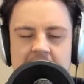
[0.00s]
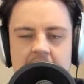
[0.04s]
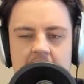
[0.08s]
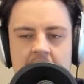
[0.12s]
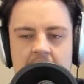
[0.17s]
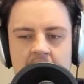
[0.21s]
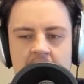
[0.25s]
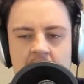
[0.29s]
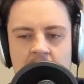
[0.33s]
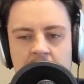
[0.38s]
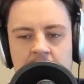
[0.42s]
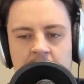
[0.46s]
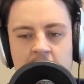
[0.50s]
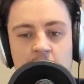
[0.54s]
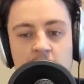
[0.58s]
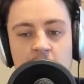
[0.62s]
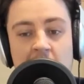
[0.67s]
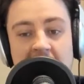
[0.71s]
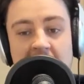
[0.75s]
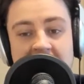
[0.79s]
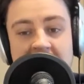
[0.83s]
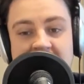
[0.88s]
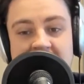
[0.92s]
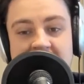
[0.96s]
I've been
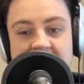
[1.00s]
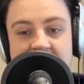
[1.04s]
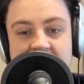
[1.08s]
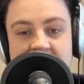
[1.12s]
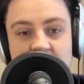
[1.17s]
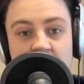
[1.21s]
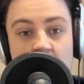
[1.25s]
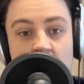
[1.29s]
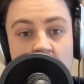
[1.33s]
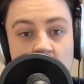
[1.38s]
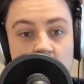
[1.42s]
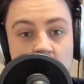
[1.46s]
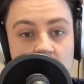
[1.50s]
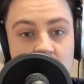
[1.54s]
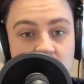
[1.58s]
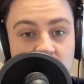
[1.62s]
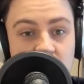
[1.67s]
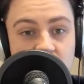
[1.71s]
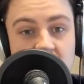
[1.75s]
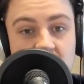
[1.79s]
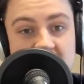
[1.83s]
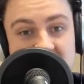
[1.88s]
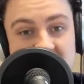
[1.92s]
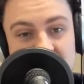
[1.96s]
waiting to go to the
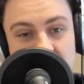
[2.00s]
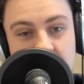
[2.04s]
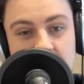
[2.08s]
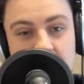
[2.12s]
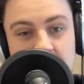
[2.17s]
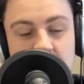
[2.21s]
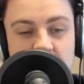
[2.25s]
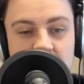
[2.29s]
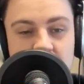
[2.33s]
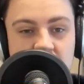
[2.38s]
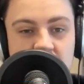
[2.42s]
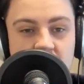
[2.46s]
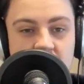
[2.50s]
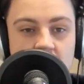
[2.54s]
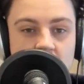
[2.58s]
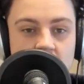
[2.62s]
cinemas,